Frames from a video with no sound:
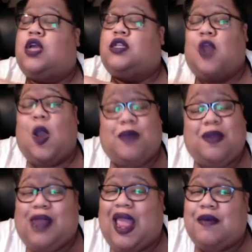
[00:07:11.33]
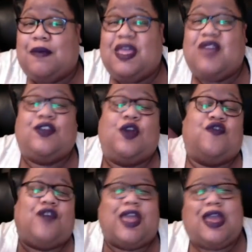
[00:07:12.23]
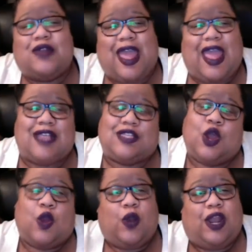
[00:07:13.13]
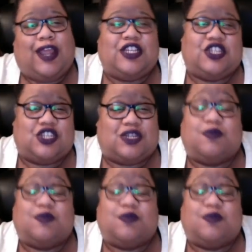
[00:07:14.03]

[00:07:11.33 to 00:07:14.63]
Don't be blaming me for your failed ass relationship.